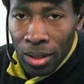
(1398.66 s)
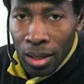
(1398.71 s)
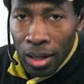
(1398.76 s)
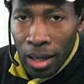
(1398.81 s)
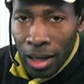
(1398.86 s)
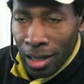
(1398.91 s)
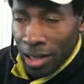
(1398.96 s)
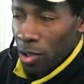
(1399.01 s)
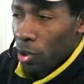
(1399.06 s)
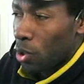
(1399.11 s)

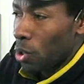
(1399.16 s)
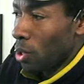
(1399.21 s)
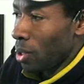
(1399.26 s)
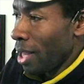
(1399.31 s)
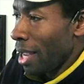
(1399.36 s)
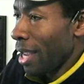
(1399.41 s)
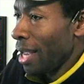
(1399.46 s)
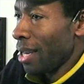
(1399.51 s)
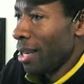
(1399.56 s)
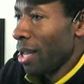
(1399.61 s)
in a
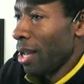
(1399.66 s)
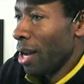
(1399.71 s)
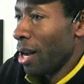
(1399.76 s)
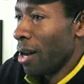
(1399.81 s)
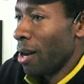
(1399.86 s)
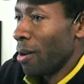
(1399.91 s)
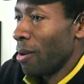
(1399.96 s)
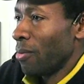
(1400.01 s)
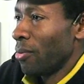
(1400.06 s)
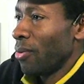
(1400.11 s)
state
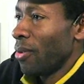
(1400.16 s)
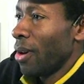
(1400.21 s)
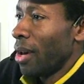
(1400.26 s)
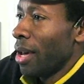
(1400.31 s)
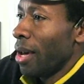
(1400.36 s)
of